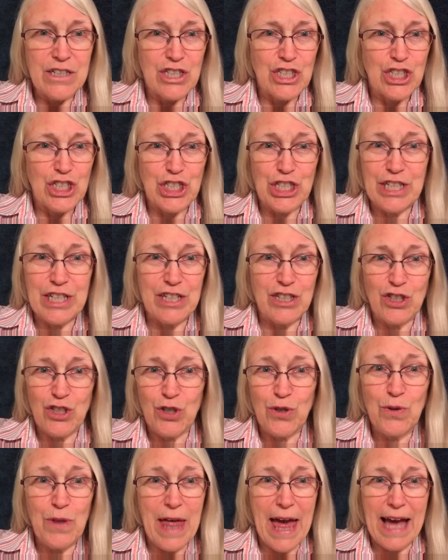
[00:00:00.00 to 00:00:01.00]
She didn't
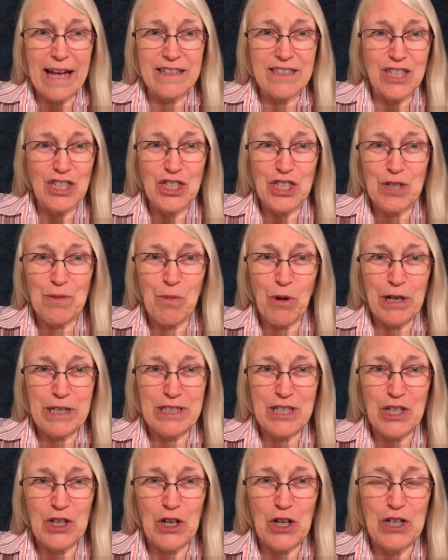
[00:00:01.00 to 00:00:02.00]
do that, did she, boys
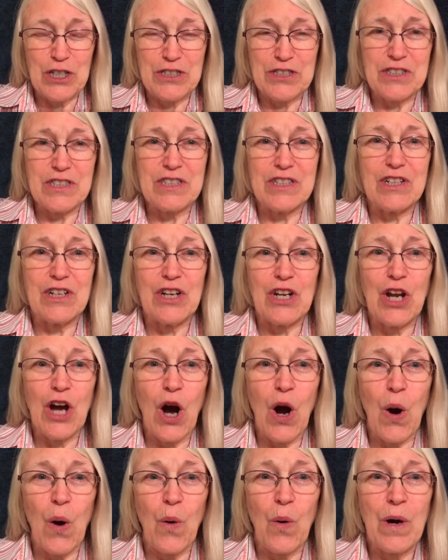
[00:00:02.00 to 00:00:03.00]
and girls?
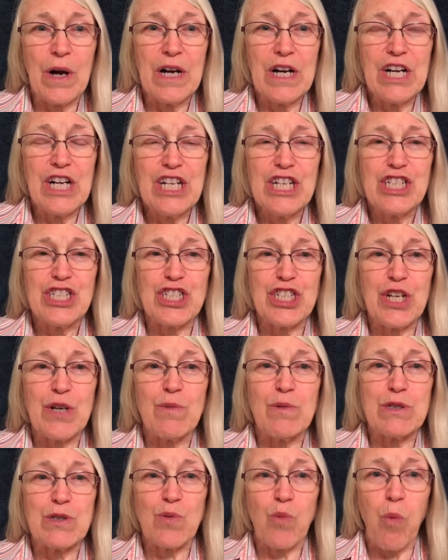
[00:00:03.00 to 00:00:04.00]
No, she
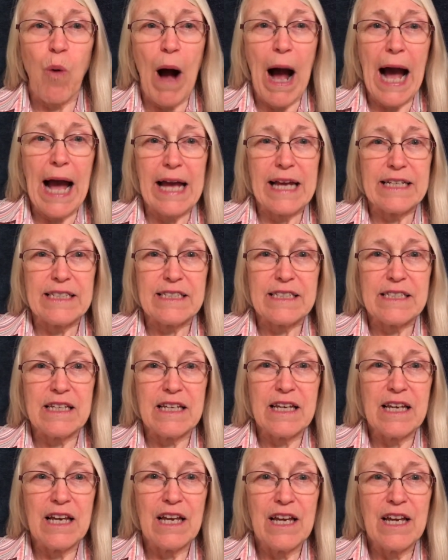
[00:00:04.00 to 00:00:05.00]
was wise.
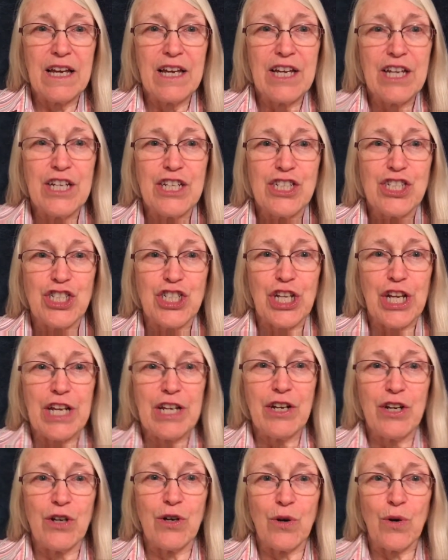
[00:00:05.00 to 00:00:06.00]
She
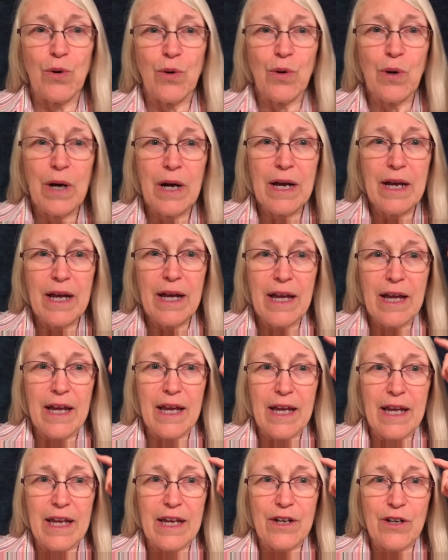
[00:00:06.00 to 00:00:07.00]
knew
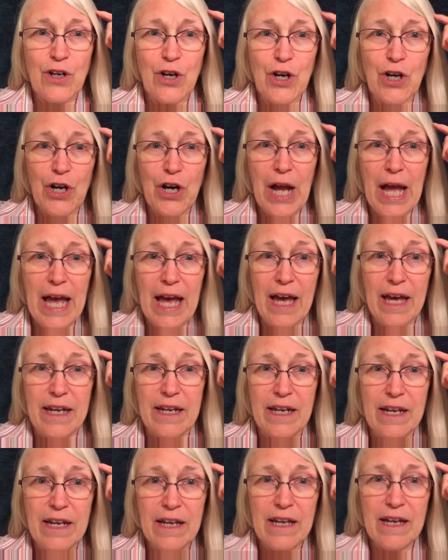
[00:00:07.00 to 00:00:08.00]
in her head
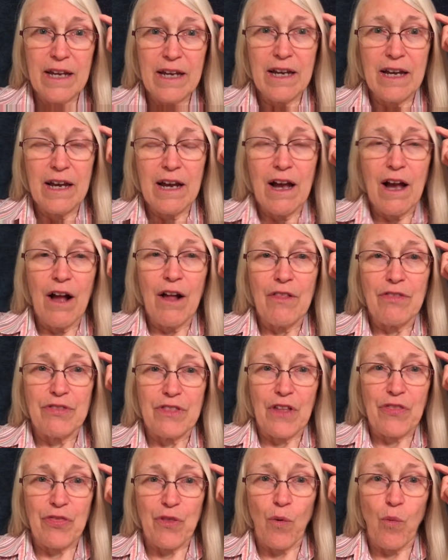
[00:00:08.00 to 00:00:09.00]

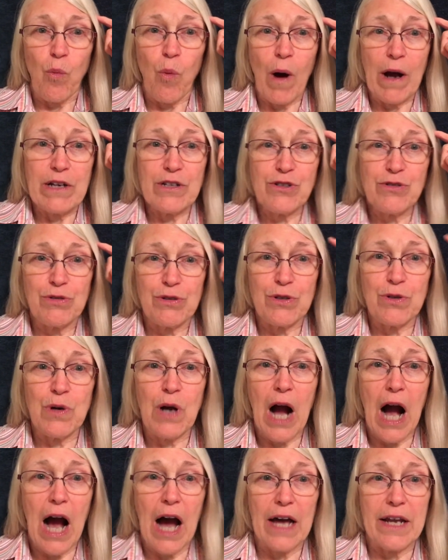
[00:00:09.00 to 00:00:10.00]
that the one true
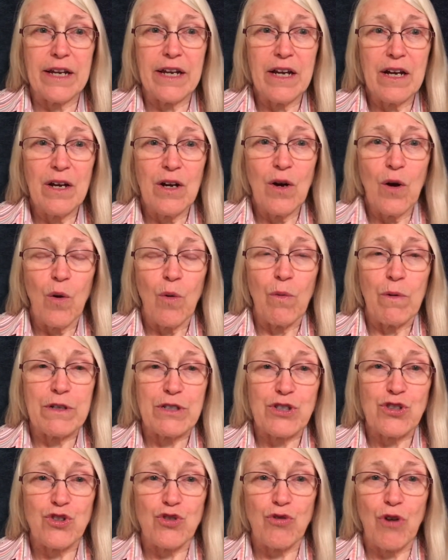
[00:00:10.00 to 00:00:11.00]
God was
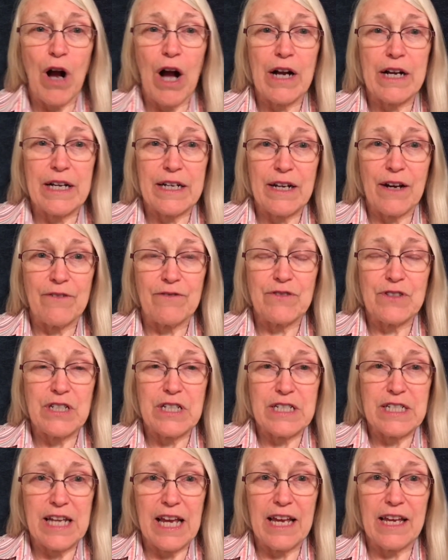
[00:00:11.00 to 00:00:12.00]
strong enough to
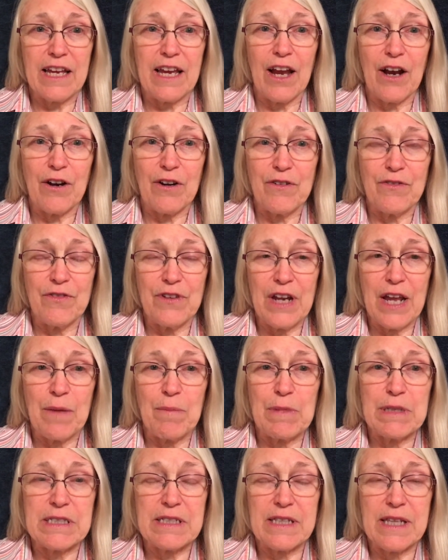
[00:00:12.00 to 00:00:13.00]
take care of
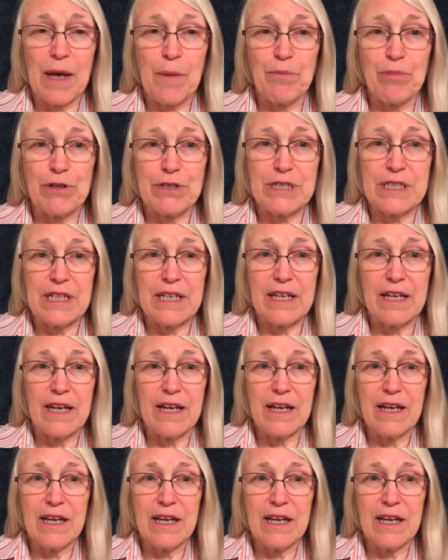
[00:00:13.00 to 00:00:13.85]
Naaman's leprosy.